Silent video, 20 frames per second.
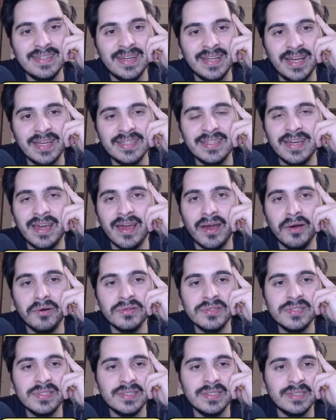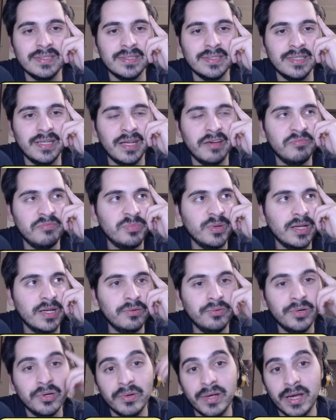I like the chaos in FPL
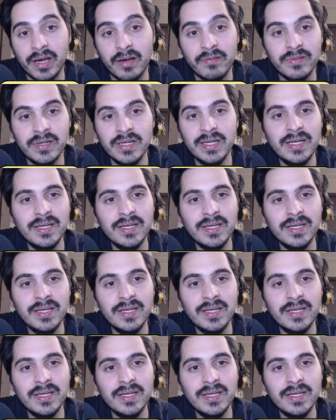where we have